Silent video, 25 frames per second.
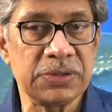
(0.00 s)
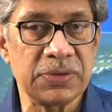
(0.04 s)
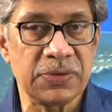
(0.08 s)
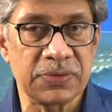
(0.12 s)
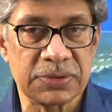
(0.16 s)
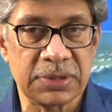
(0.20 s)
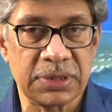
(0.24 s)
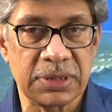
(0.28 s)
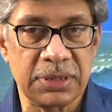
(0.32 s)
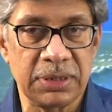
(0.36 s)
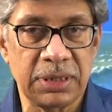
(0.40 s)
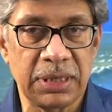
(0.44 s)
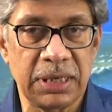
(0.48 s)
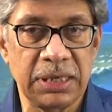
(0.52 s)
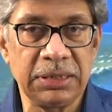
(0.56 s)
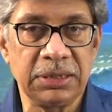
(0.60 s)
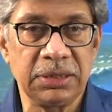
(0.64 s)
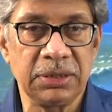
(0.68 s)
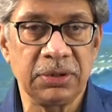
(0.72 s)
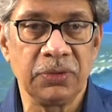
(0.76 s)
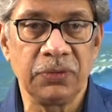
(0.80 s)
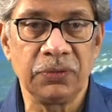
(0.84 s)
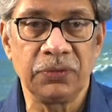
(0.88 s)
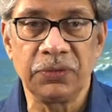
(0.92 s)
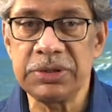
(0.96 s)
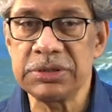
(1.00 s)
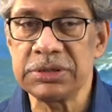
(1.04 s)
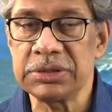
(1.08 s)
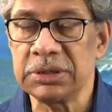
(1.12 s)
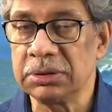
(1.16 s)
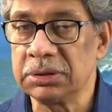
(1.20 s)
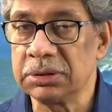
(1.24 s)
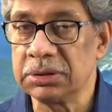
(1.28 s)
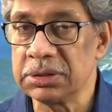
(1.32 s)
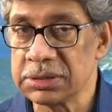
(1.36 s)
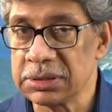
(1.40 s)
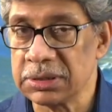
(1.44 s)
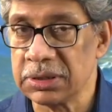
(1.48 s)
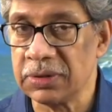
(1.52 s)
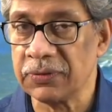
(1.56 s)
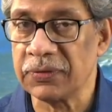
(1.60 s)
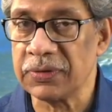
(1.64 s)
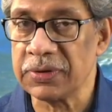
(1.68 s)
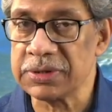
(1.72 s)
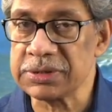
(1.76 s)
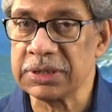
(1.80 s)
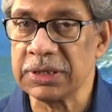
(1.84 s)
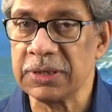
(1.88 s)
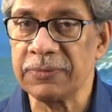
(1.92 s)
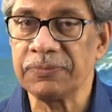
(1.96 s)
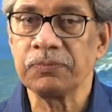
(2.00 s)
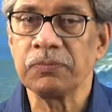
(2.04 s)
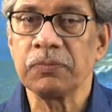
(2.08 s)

of sunlight reaching the surface